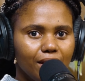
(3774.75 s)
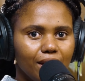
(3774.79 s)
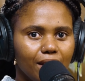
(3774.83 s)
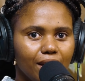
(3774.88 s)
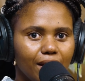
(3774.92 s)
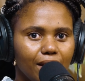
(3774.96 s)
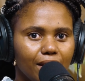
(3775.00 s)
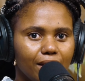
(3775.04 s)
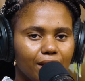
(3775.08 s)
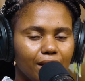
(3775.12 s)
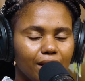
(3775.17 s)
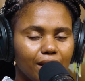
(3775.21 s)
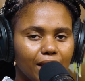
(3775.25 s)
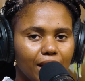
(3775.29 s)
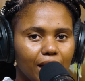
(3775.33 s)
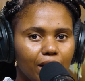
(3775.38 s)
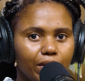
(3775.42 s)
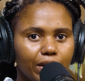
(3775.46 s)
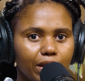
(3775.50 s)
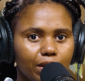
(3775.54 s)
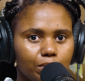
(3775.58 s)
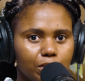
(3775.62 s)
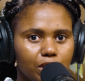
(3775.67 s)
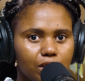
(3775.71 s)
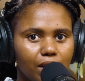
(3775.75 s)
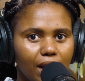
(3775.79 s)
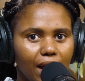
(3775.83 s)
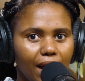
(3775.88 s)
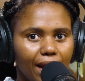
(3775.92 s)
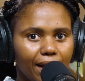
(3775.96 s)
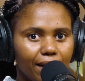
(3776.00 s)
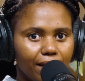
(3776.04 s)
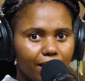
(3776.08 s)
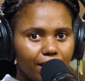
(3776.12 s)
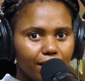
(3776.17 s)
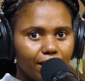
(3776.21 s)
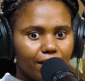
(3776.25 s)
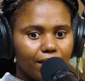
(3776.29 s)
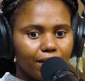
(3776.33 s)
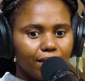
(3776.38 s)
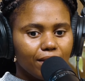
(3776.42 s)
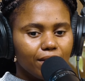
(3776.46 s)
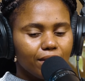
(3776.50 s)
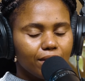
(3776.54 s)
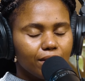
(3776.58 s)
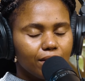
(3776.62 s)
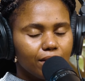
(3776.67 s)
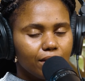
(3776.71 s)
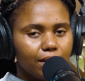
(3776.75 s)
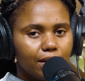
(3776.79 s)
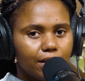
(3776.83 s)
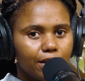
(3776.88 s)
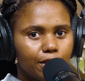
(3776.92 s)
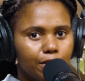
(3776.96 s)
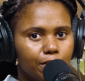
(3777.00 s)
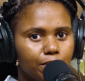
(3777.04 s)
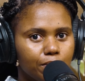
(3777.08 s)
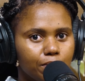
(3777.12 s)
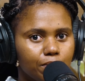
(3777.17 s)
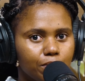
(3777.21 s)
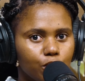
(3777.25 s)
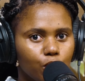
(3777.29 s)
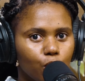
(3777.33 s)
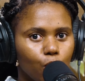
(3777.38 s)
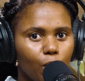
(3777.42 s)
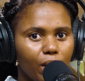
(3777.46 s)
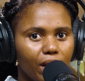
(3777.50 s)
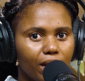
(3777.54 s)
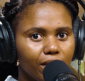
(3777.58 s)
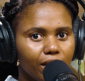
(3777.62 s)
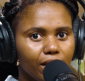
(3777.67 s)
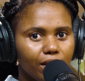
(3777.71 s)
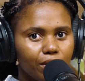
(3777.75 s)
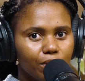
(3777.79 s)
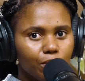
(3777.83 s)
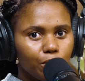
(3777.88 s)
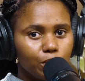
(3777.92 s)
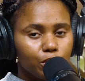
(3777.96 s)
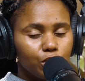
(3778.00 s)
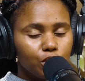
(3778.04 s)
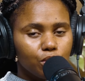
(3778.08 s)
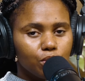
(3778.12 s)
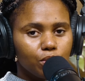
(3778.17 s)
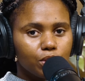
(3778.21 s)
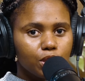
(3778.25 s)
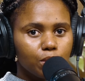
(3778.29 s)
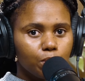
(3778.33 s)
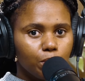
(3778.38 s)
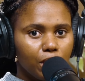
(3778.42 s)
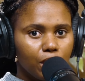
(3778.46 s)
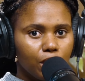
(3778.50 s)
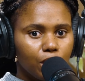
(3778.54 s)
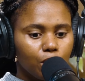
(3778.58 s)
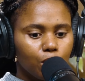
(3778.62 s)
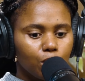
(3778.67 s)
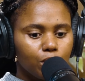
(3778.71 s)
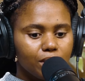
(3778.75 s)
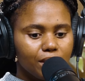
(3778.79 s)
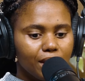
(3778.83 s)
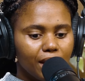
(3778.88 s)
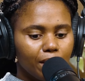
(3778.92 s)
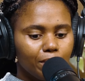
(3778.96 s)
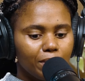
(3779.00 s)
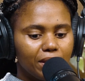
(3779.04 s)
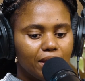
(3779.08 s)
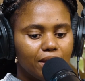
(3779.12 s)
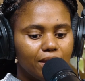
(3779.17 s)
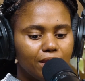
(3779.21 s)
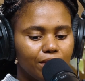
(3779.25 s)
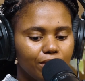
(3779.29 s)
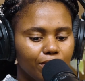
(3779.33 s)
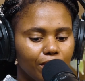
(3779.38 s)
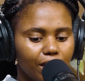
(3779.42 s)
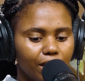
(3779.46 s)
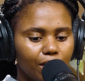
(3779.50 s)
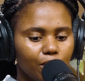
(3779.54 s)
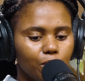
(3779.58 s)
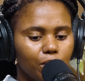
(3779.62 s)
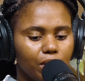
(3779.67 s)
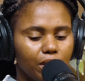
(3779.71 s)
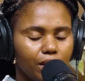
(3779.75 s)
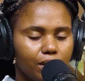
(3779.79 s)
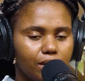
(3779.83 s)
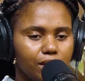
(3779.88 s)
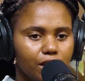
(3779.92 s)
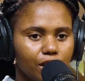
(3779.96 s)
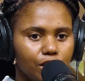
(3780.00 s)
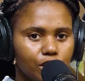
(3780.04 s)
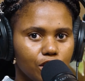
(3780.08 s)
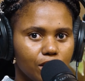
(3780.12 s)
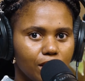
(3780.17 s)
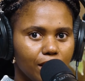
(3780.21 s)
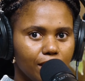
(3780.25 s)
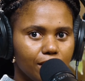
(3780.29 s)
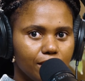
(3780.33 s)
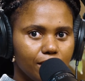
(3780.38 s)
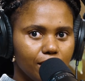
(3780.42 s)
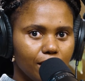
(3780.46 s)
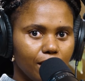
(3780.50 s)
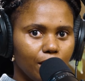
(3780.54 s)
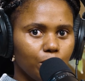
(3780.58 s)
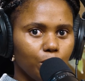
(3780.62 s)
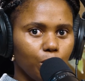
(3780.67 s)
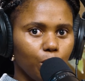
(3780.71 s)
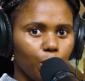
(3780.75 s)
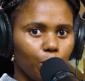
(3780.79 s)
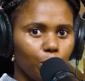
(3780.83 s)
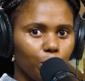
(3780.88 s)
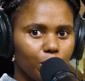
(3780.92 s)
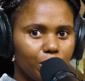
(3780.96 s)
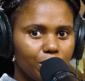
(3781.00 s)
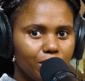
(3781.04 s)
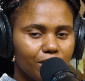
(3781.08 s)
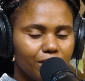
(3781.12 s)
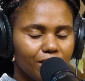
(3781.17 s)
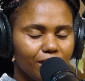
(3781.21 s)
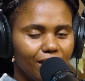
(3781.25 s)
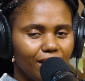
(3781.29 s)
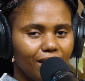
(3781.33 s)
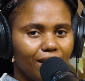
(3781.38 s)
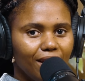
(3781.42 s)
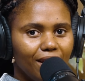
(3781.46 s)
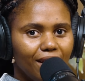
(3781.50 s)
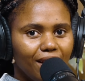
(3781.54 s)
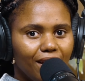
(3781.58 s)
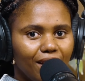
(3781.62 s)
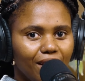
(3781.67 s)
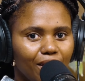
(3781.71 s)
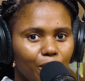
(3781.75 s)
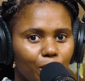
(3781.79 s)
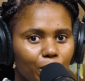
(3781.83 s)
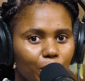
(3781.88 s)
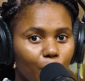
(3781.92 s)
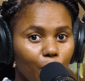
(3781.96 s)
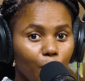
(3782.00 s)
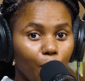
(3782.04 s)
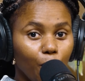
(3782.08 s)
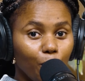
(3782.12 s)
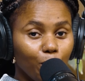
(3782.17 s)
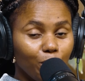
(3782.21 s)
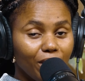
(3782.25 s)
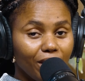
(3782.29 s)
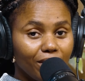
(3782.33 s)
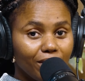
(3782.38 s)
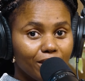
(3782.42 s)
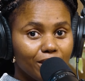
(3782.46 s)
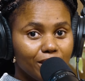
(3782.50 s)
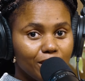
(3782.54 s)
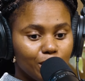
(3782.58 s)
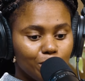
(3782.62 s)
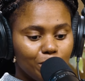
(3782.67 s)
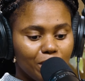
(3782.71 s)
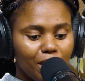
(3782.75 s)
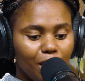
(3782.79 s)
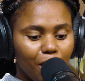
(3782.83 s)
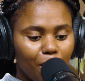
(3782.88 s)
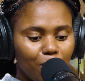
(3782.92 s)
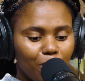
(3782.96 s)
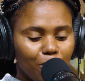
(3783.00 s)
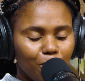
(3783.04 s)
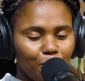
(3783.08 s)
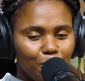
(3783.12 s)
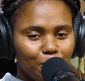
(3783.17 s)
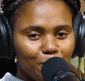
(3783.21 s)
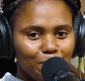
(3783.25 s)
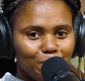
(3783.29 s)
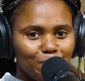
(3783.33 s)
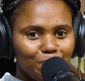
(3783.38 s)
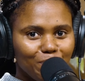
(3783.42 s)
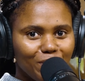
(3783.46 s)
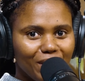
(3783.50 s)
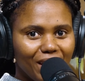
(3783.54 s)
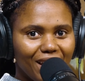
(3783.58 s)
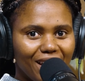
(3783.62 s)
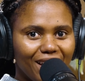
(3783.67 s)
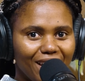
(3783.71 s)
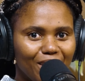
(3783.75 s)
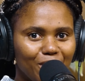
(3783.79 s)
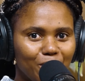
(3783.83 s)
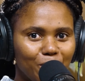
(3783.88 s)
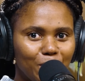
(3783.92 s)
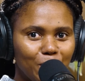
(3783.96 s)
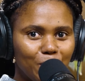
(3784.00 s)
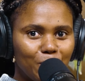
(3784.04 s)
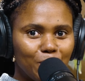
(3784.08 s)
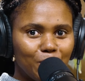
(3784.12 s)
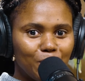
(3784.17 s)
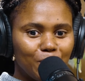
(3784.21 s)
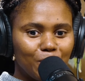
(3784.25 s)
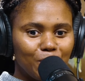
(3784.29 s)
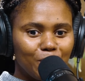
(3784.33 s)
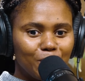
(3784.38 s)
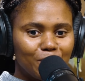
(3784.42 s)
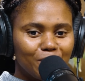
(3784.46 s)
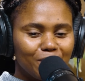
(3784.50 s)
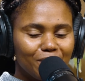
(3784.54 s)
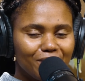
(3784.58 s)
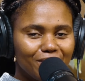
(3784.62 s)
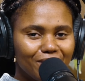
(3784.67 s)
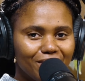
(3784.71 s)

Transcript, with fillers: and allow Him to anchor um, the way that in which you're spending your time and living with intentionality and purpose. We hope that this has been helpful and we will